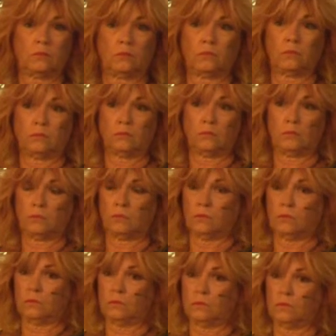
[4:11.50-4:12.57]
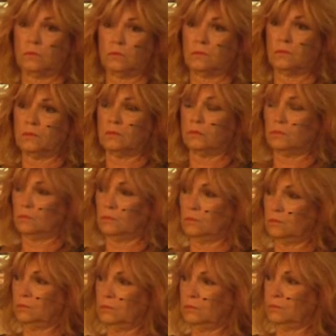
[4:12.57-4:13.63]

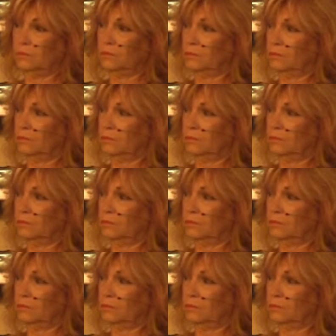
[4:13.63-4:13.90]
The person shown says nothing.